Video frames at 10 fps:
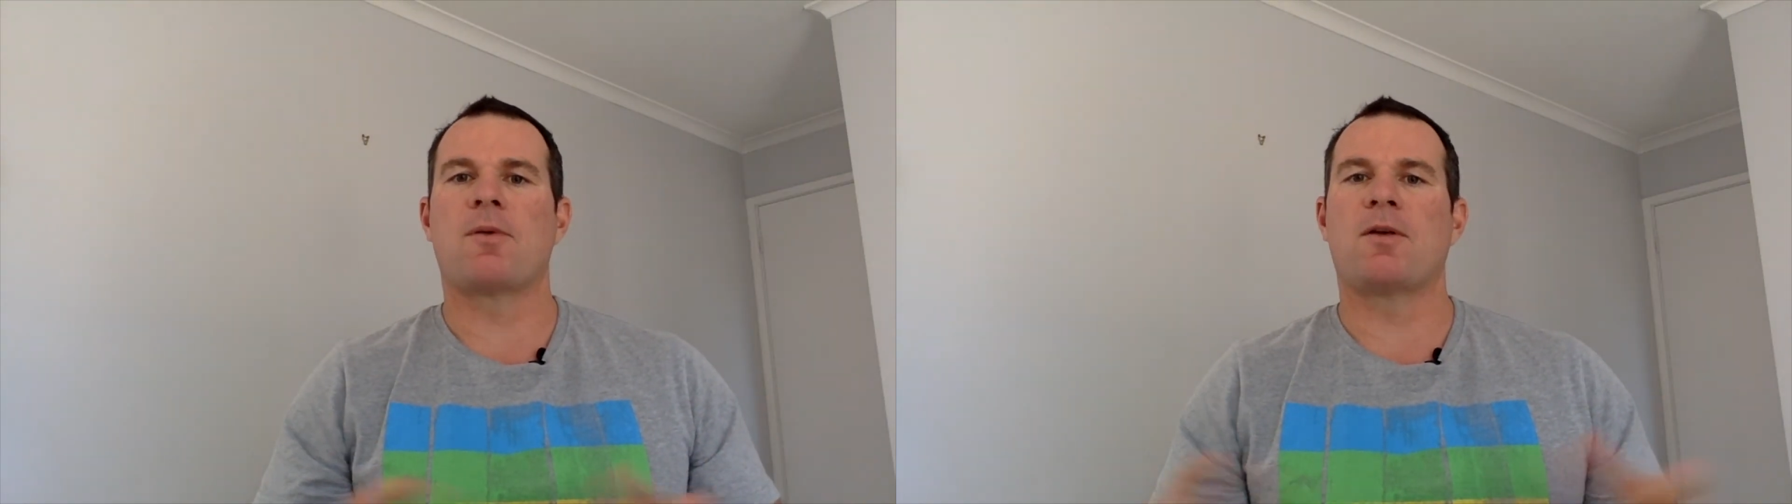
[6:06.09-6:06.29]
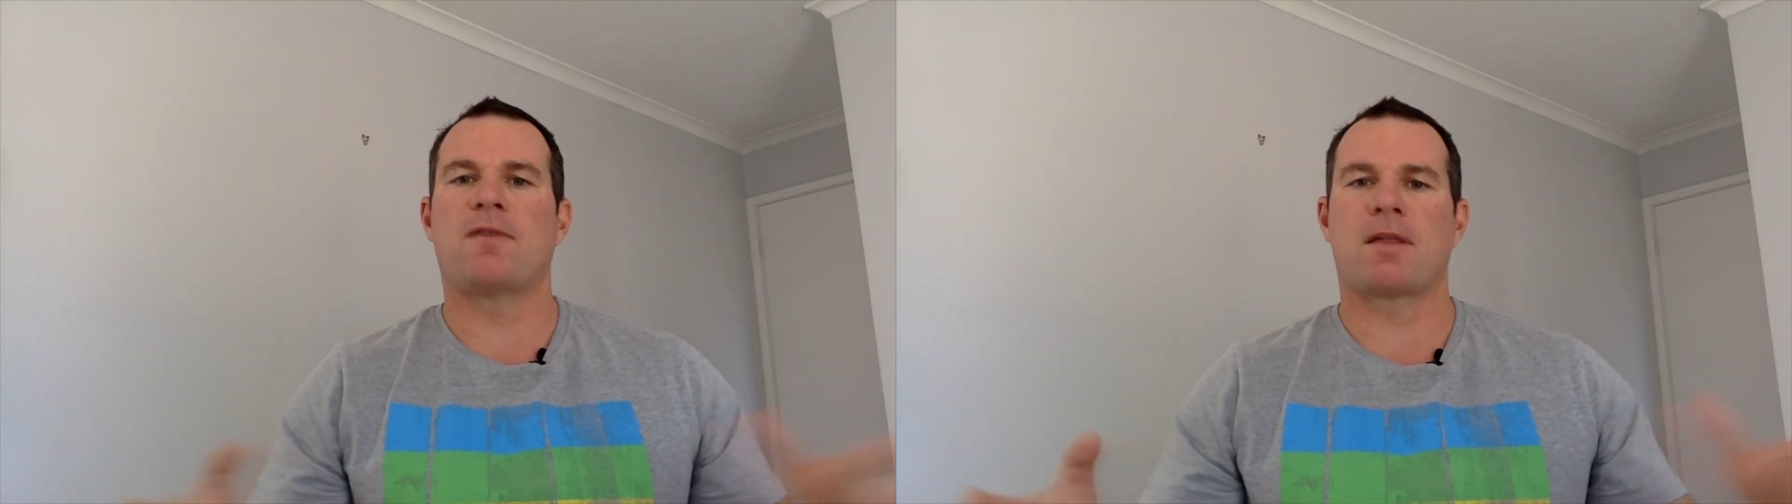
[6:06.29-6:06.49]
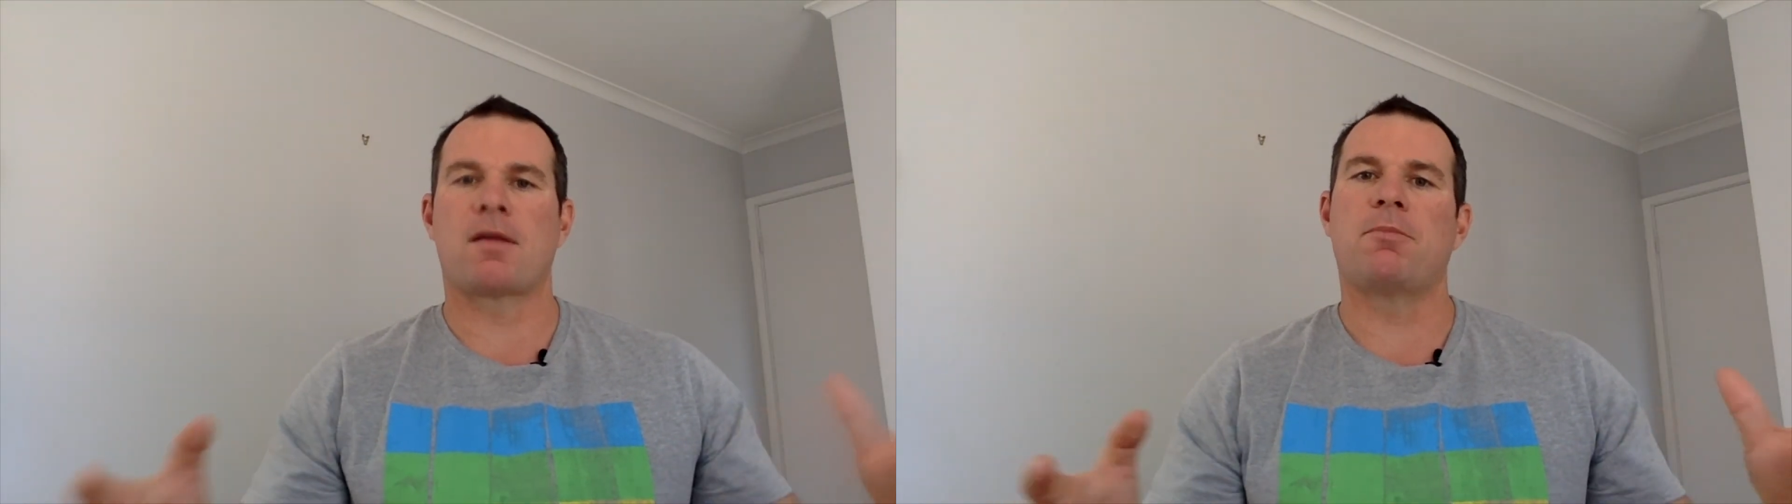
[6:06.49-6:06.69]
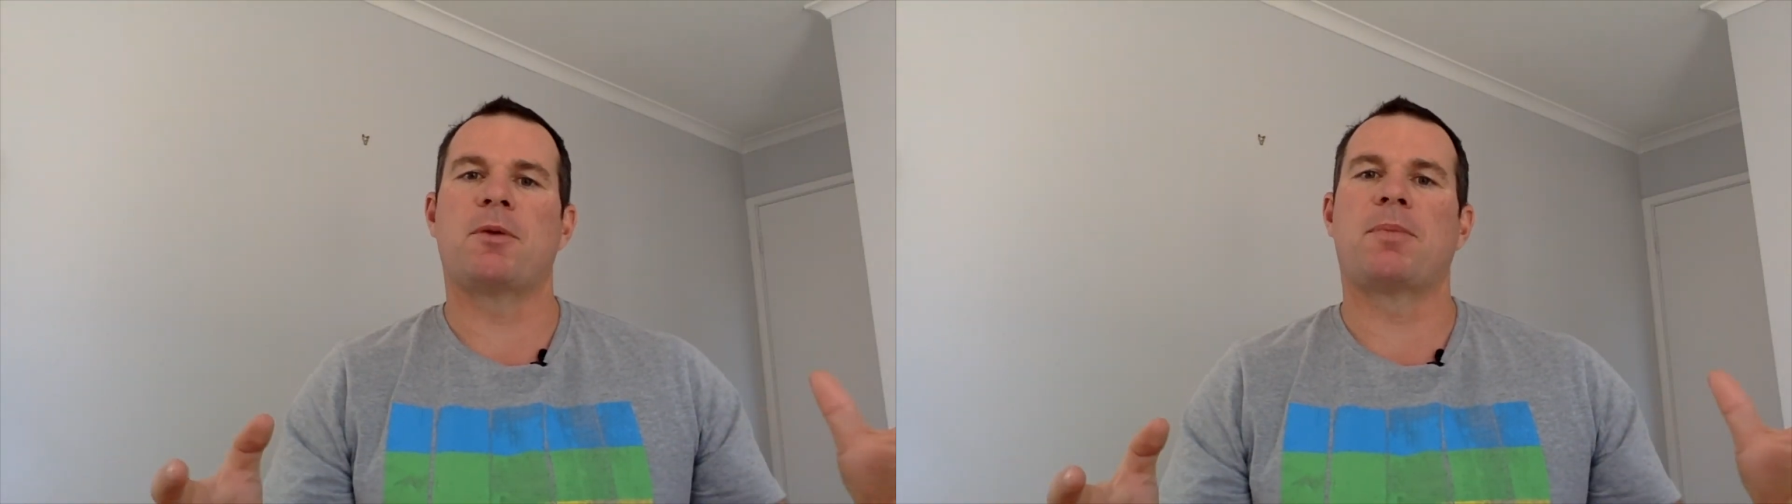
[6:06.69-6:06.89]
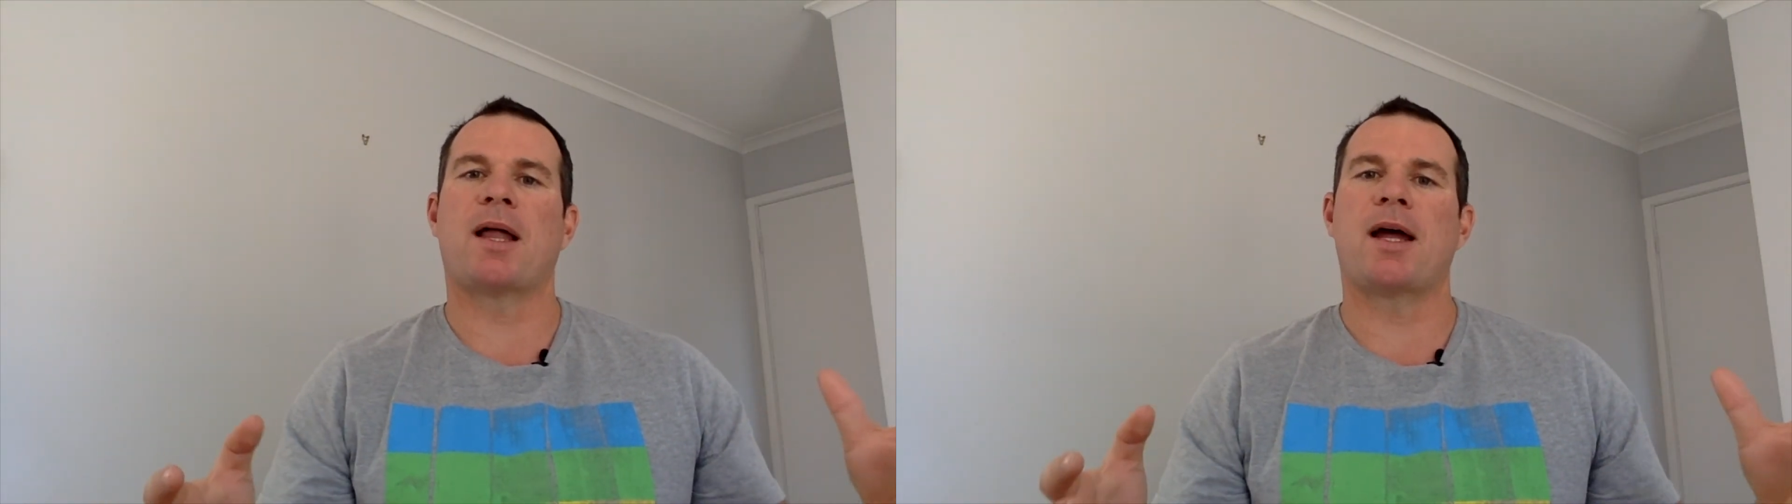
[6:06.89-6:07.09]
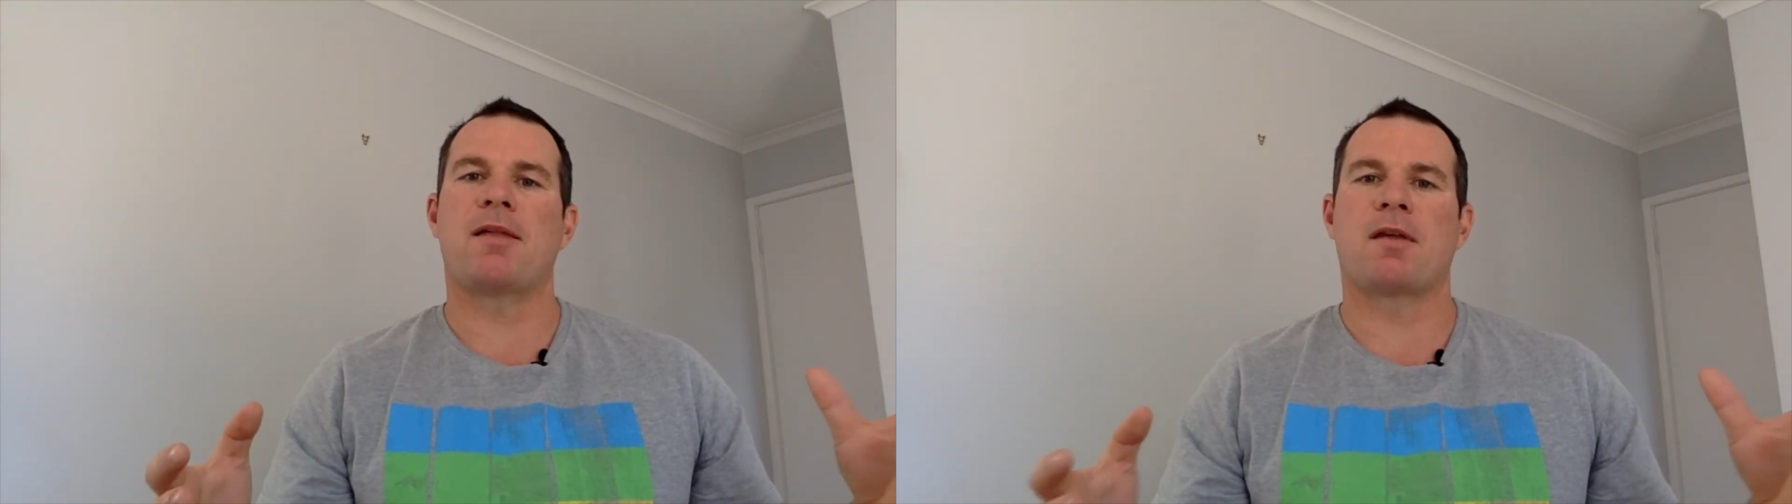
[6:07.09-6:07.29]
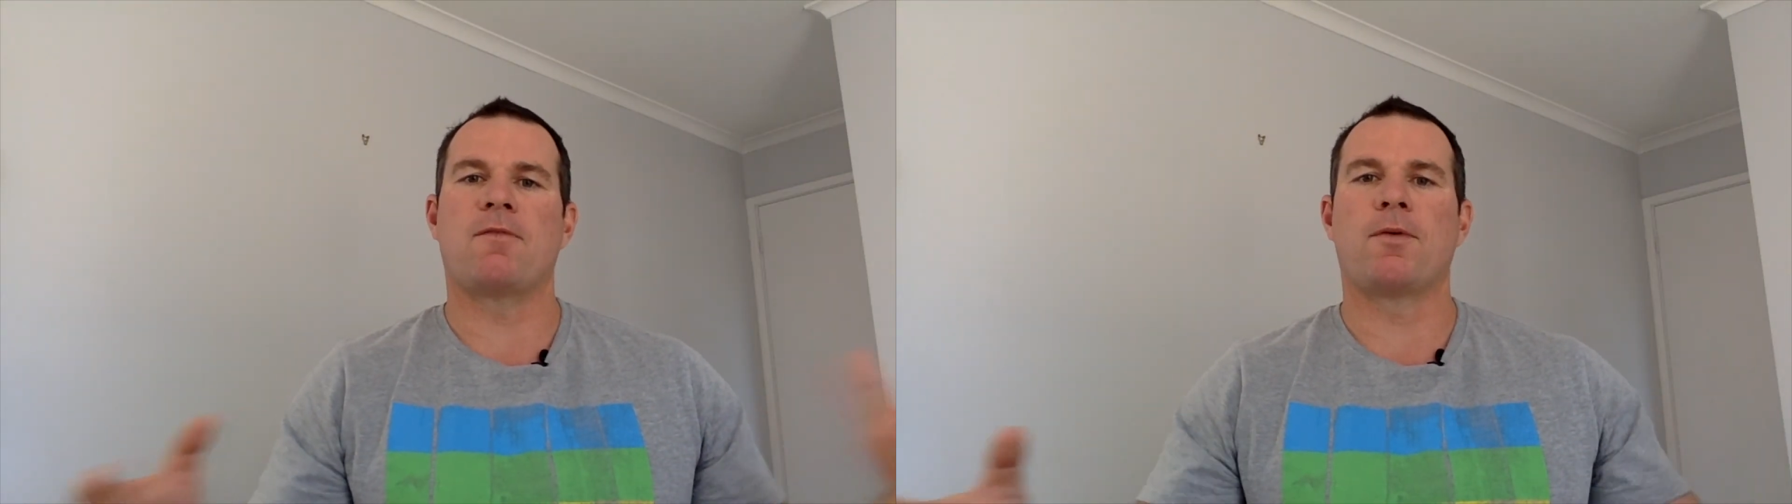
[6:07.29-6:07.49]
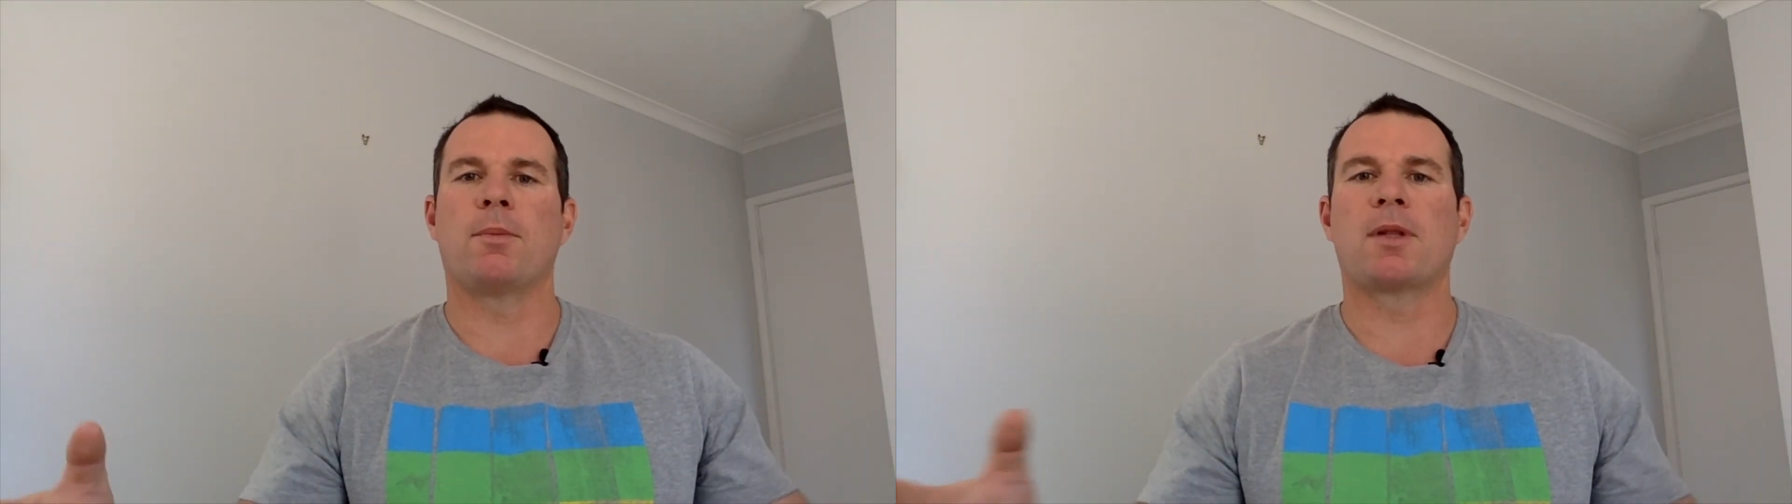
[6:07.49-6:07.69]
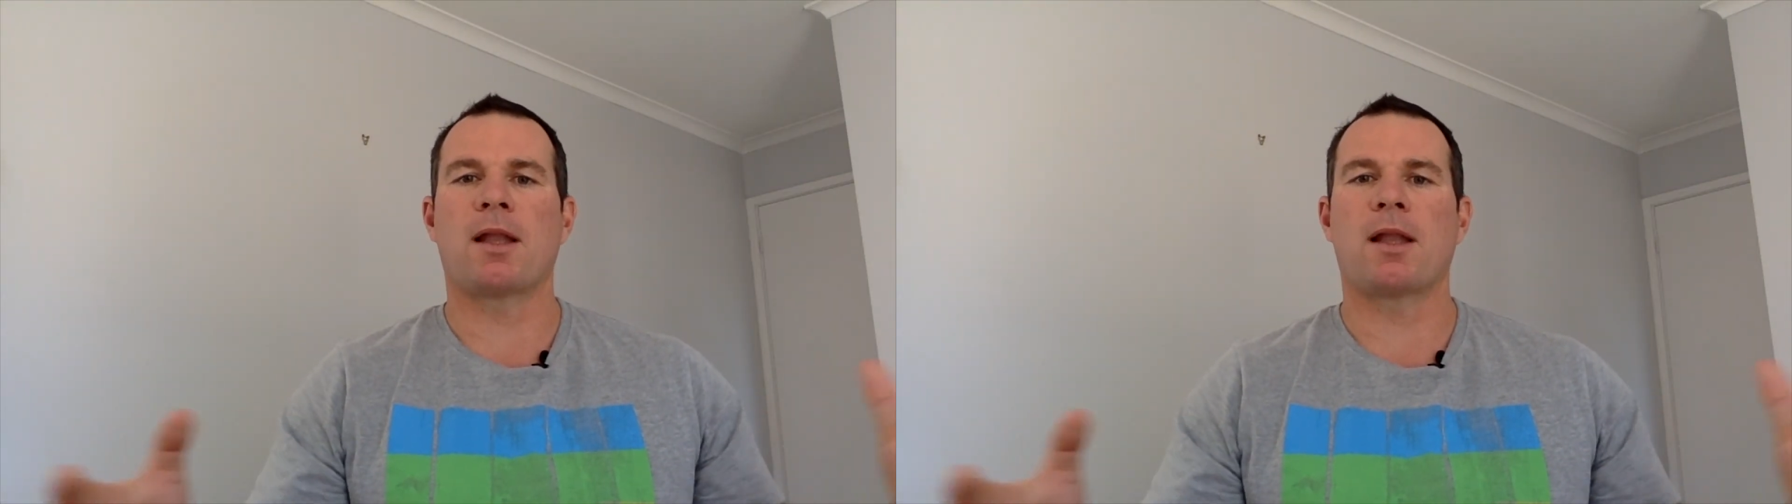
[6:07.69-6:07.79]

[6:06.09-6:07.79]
when I've accepted players in from